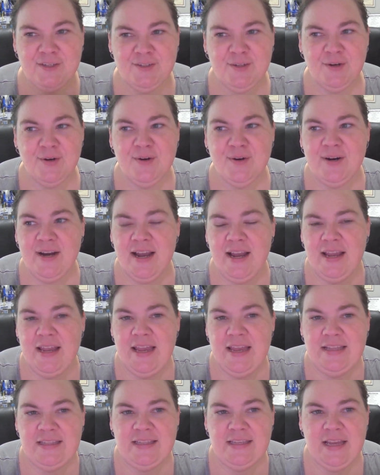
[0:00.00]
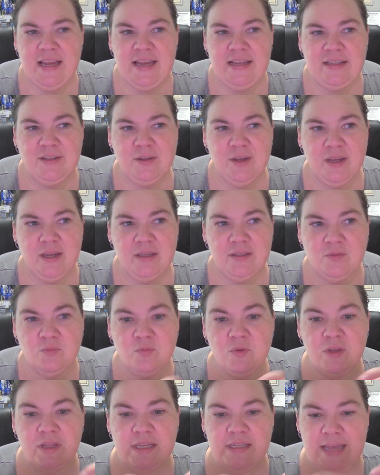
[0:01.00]
So it has
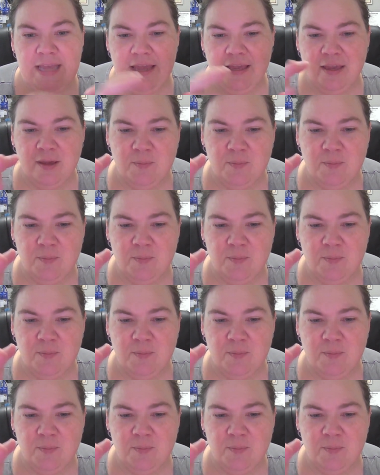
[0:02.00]
really